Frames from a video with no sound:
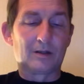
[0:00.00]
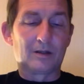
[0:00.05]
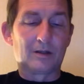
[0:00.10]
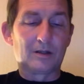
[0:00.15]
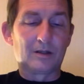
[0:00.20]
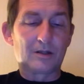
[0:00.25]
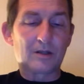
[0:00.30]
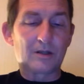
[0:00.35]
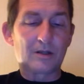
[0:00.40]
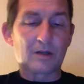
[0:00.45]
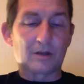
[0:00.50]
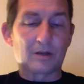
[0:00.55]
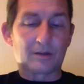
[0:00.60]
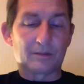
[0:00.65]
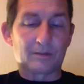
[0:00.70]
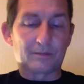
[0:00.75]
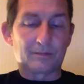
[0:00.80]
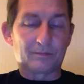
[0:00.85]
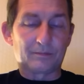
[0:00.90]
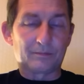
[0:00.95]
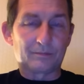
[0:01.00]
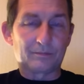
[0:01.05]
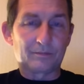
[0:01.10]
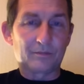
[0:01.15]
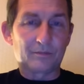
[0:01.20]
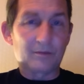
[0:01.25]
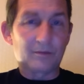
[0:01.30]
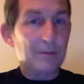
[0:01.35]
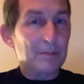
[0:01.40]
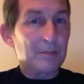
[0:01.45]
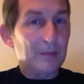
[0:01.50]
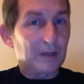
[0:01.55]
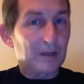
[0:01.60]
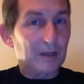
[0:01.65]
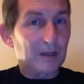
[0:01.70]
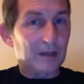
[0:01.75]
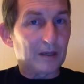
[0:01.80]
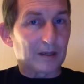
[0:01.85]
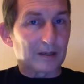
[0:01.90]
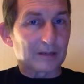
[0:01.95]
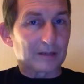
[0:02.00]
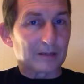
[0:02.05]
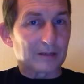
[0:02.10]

So, from the beginning,